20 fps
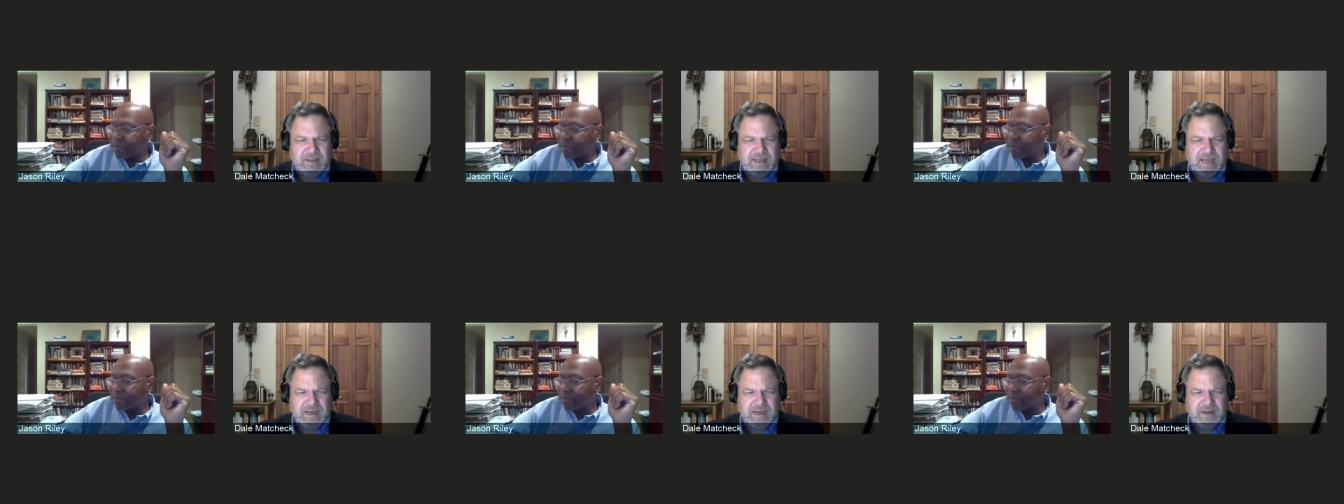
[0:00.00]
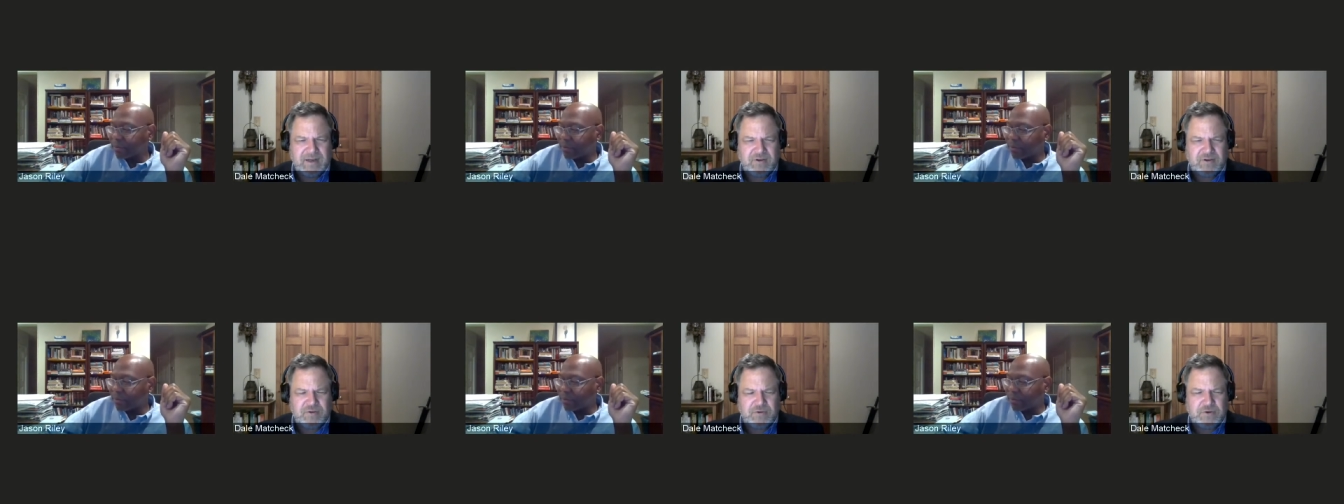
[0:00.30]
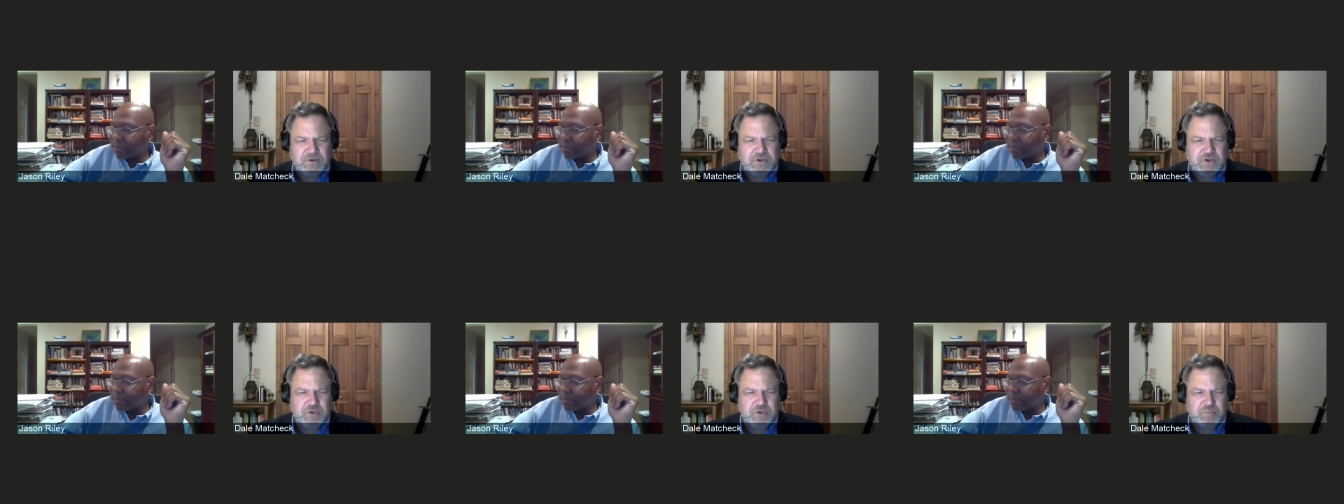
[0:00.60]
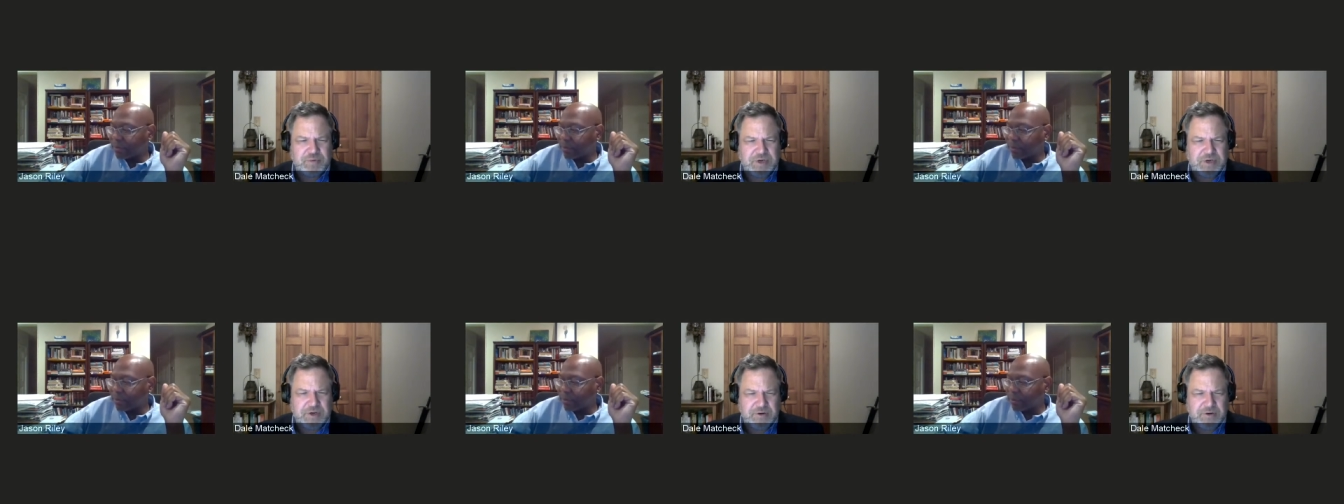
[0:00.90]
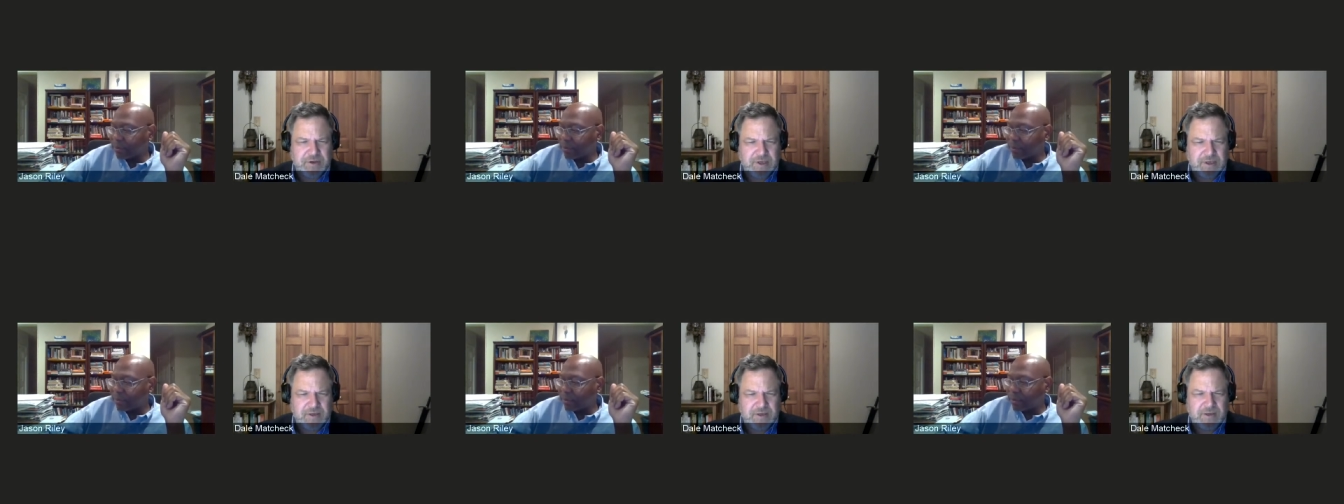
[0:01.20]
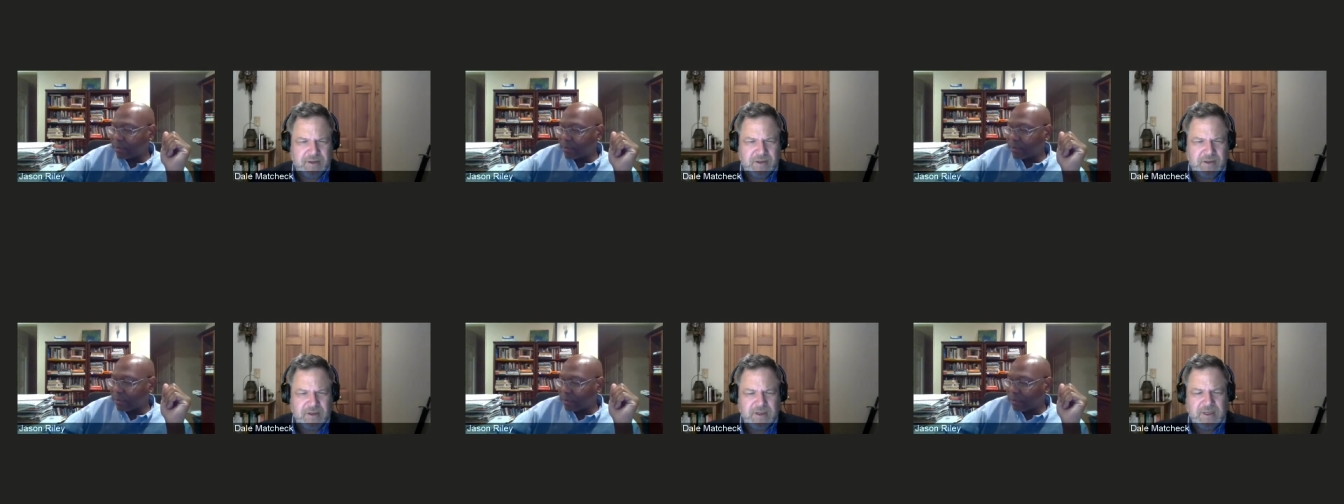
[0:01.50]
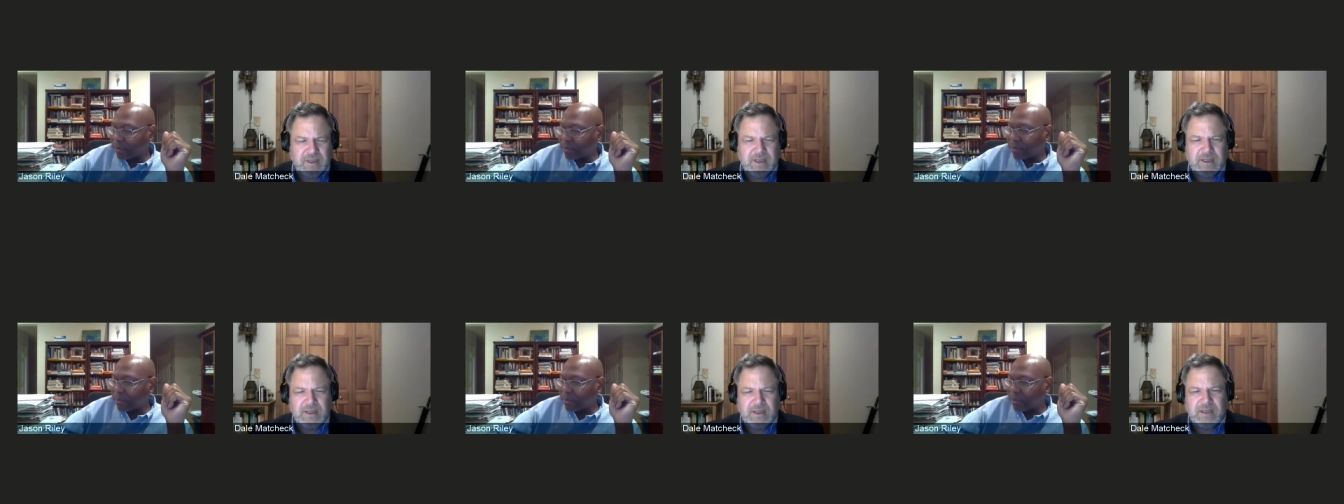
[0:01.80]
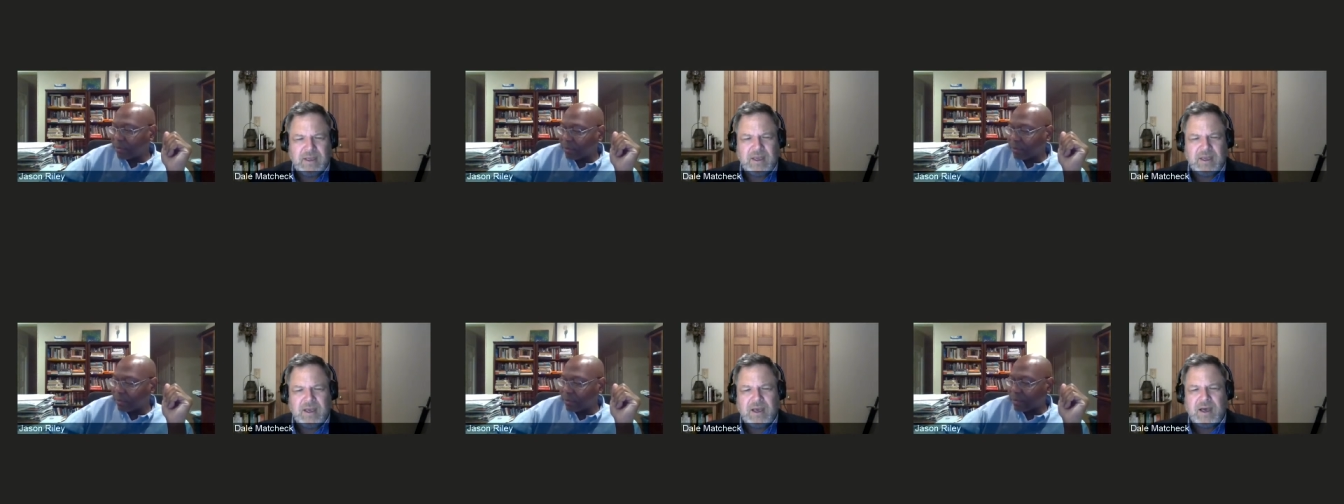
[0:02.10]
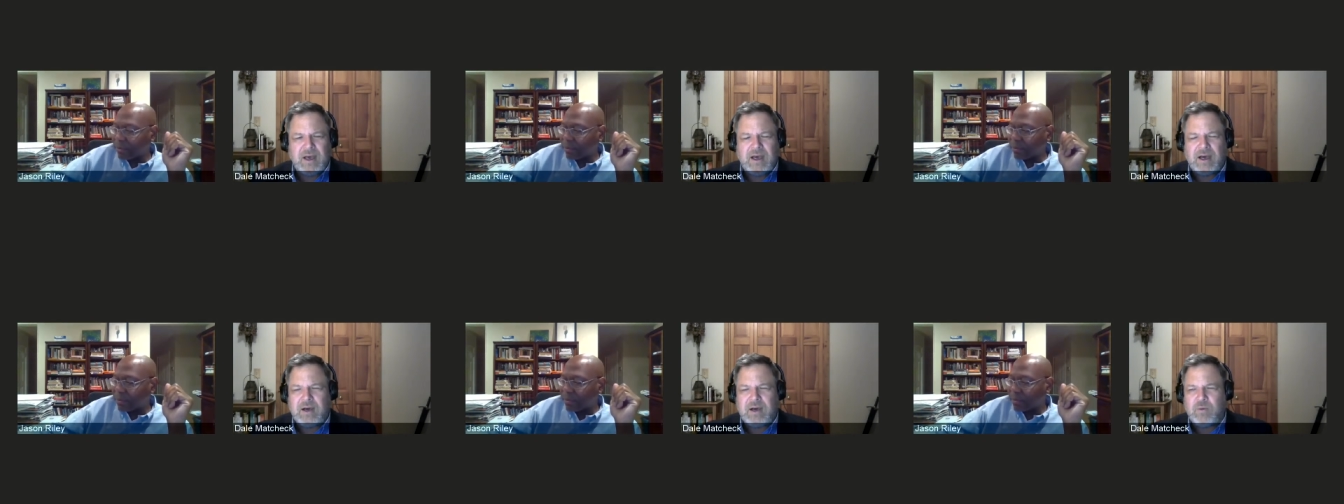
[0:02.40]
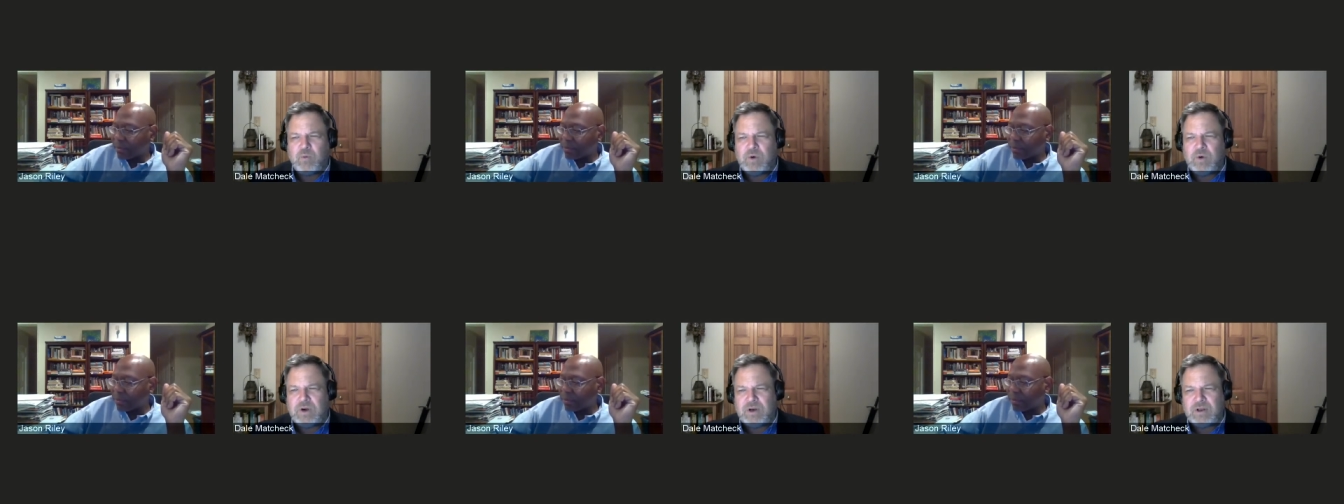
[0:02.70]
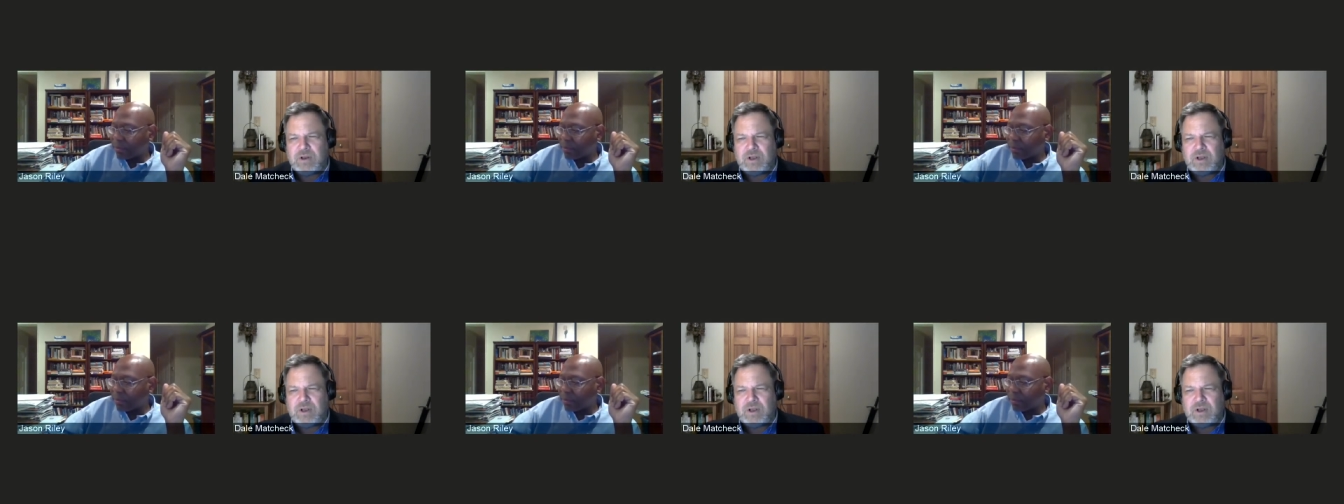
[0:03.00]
that crucial period. Uh, one,